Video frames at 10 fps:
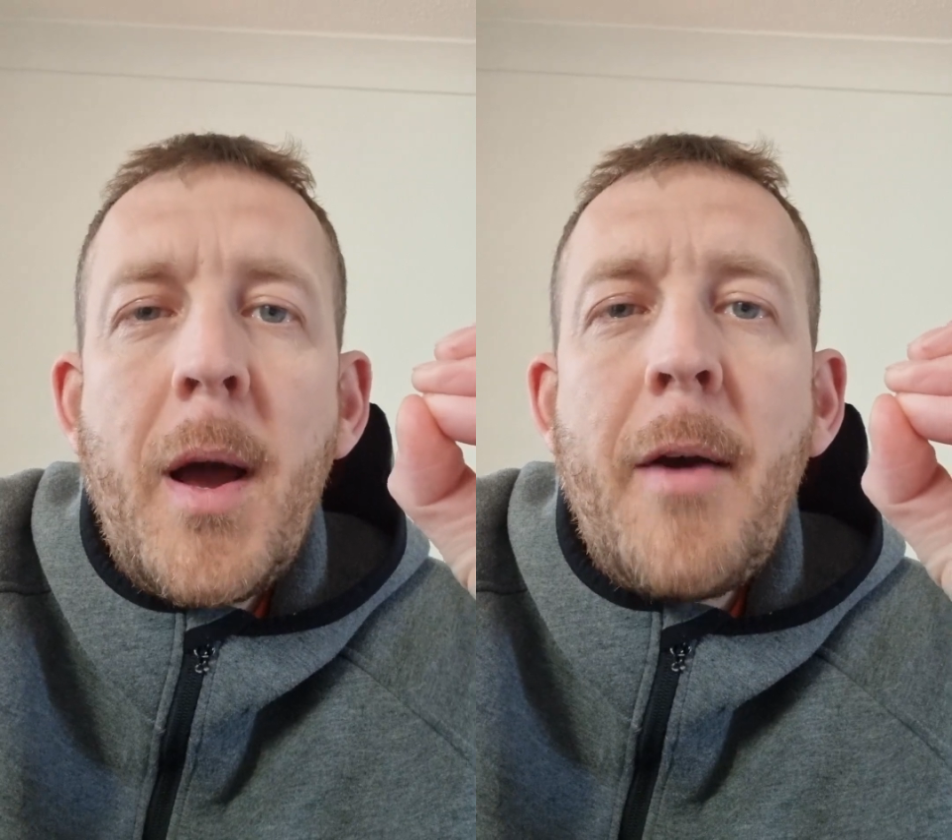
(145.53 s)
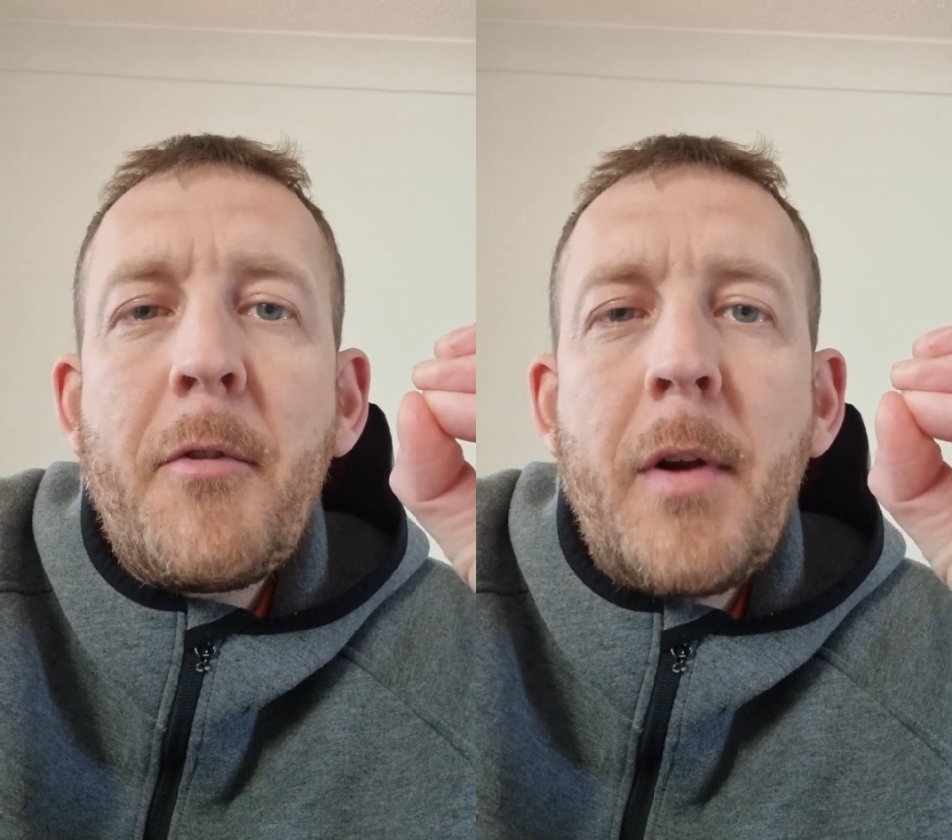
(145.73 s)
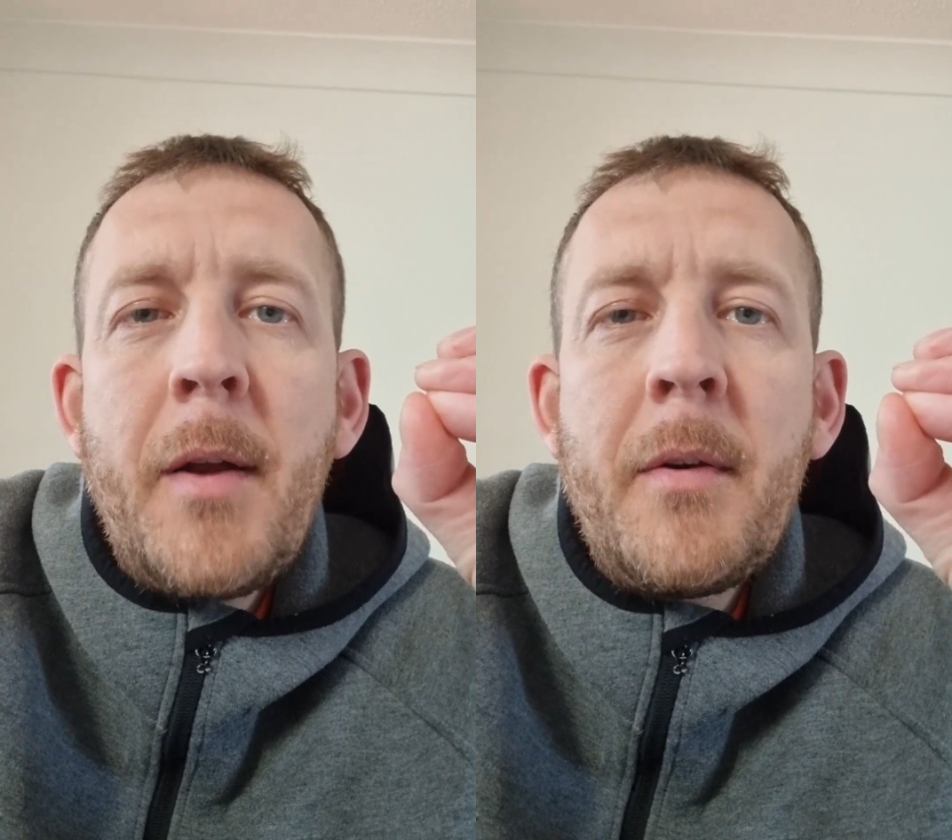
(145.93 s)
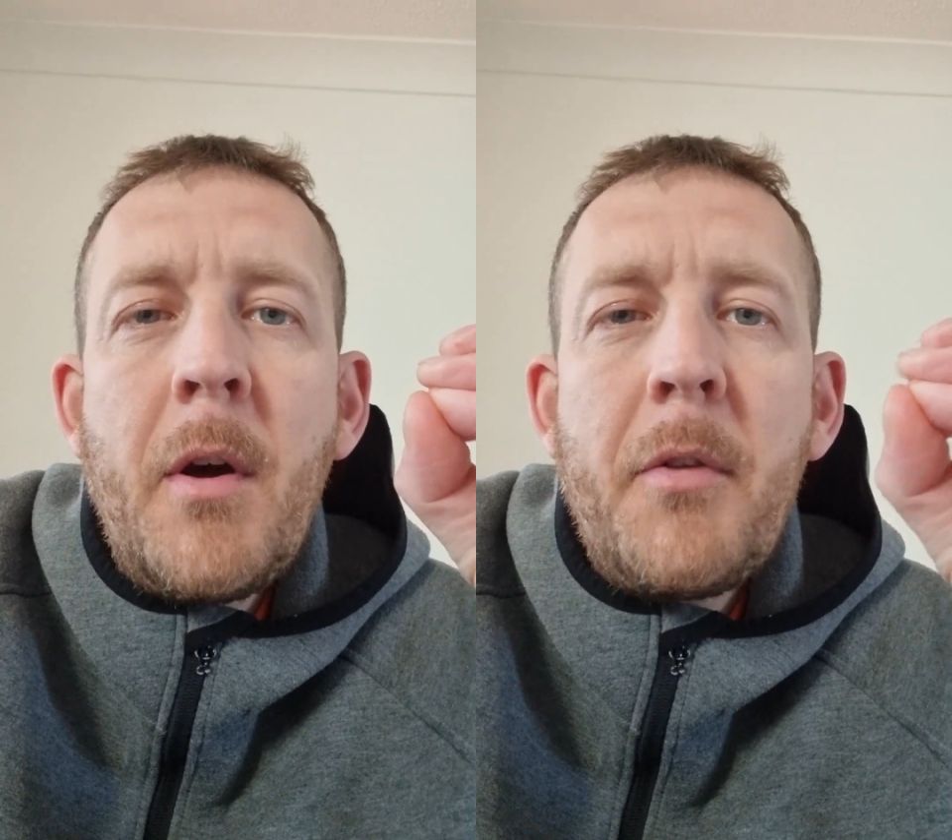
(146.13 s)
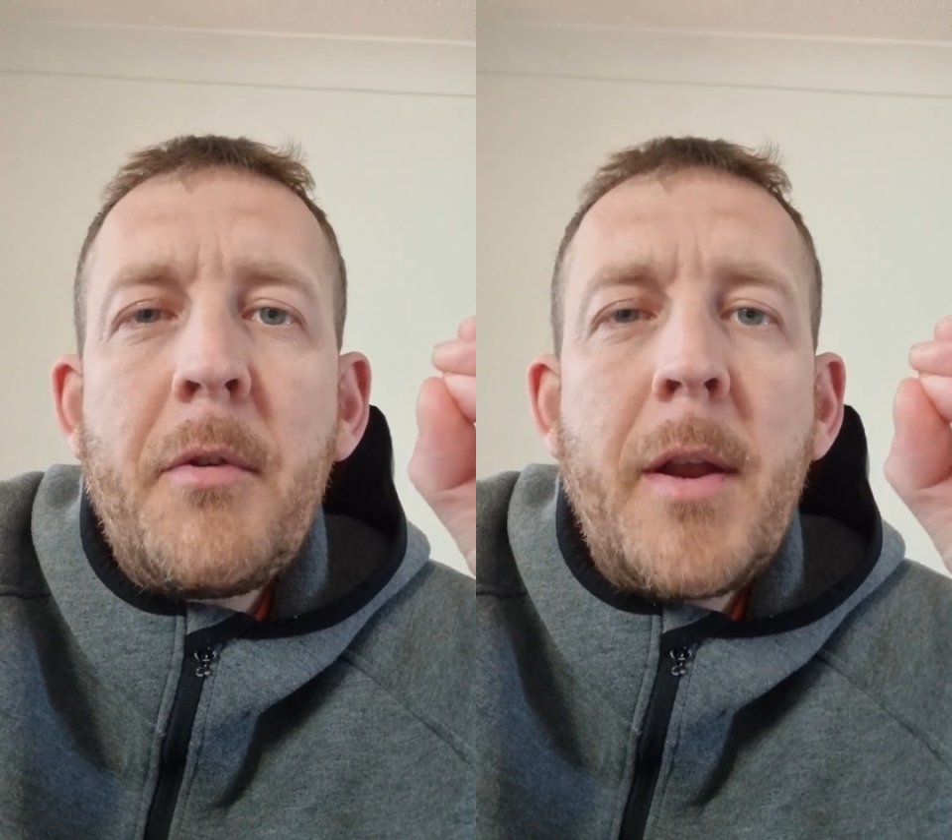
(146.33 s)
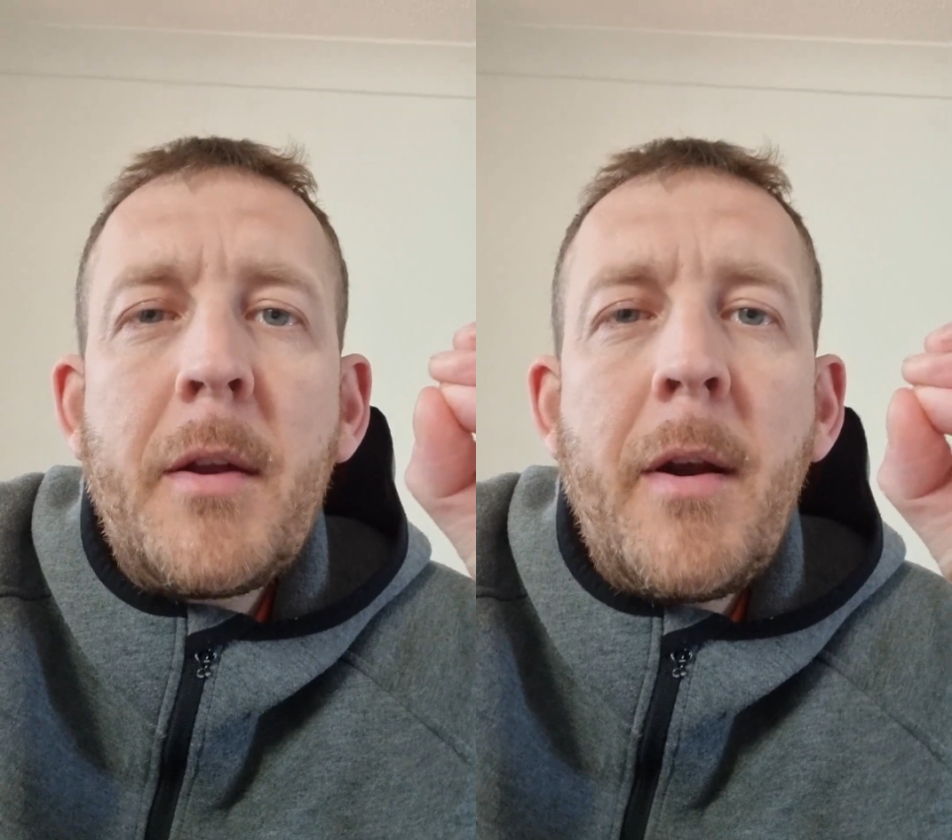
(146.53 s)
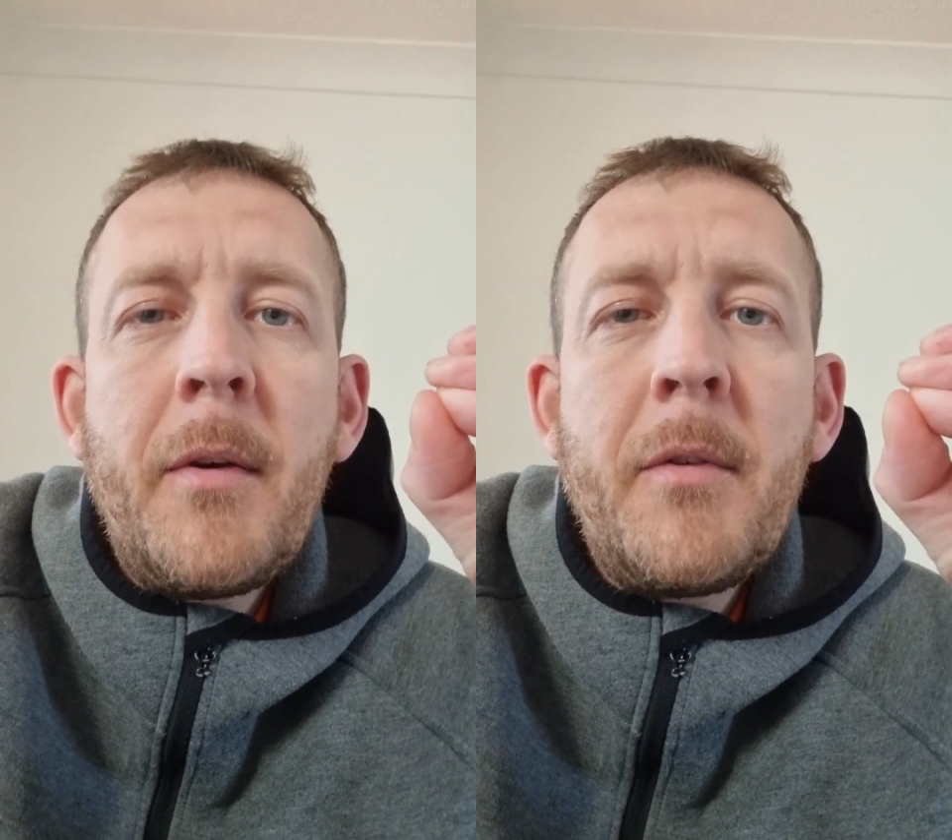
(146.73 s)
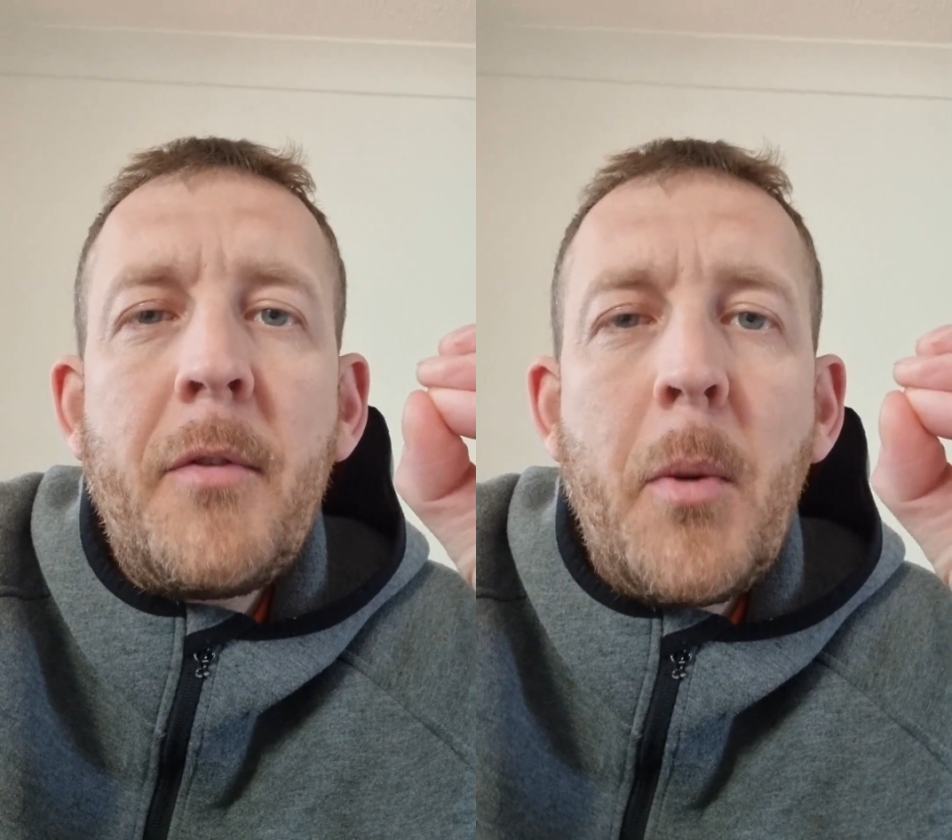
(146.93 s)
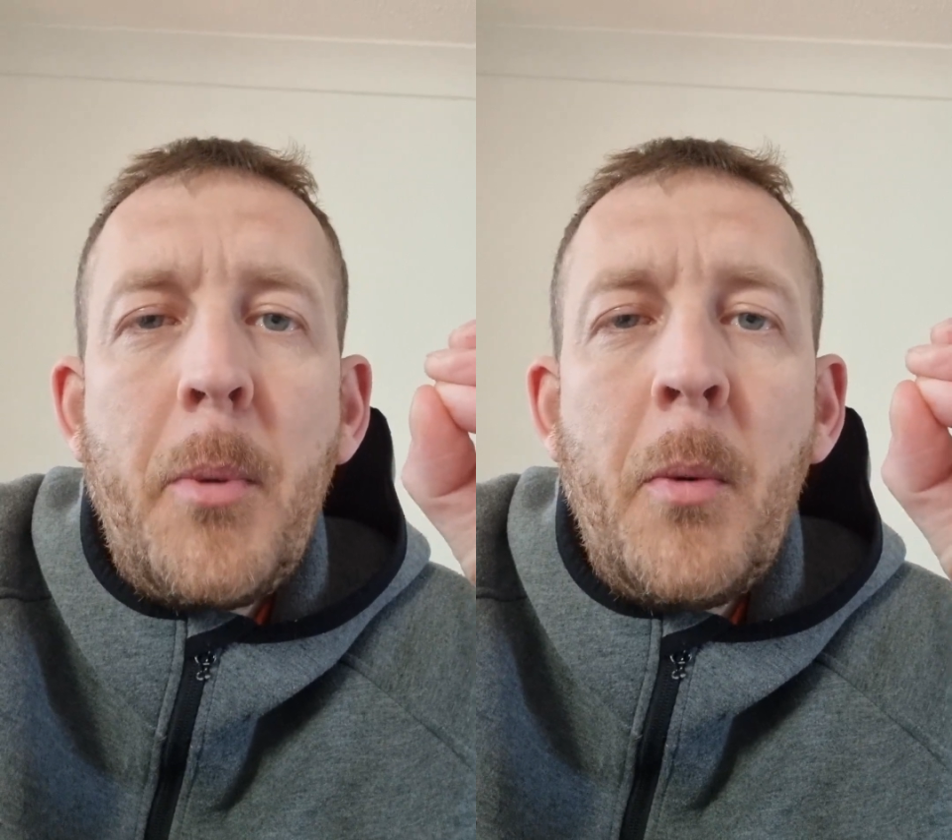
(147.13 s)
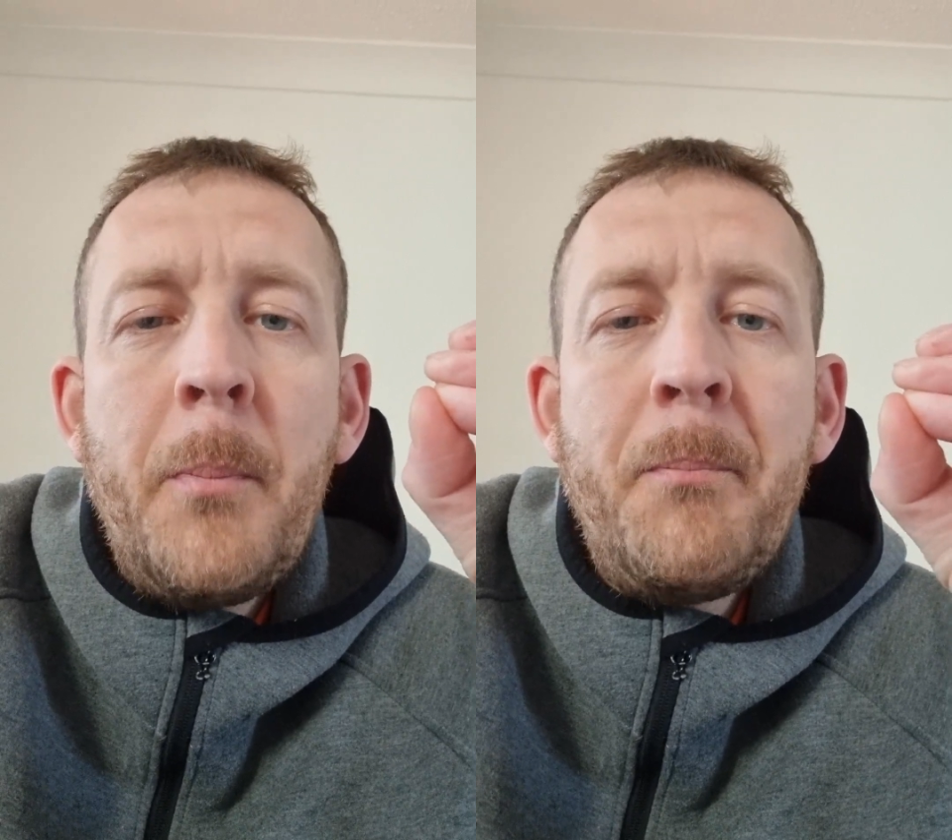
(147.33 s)
half grand or three grand for a
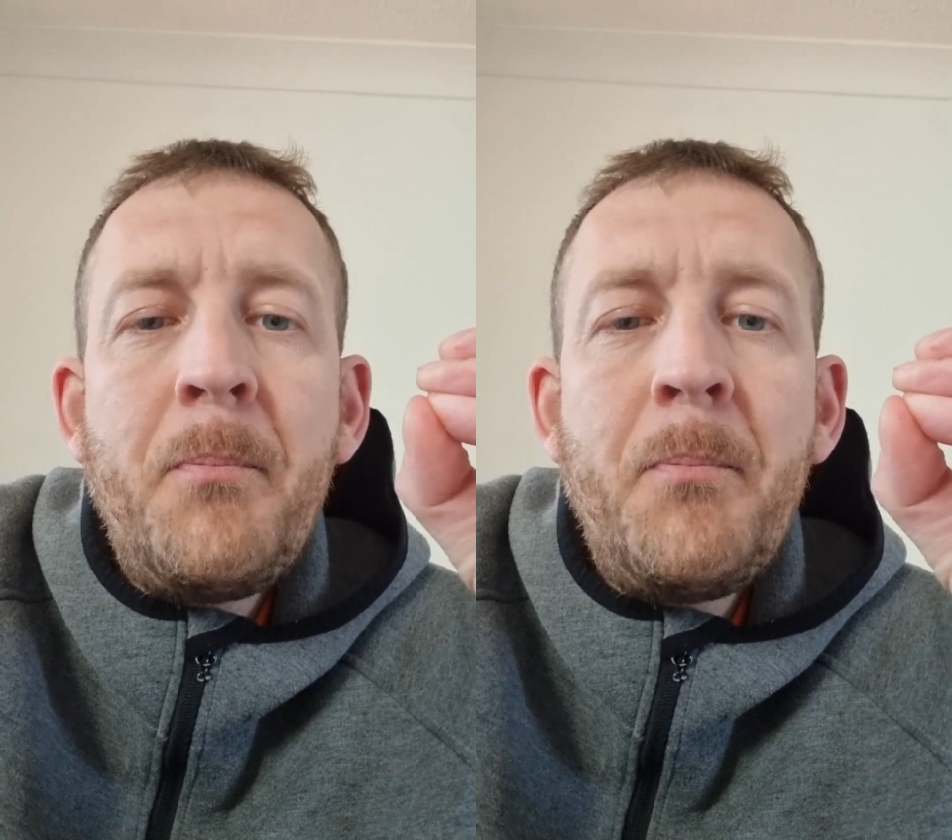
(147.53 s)
pump.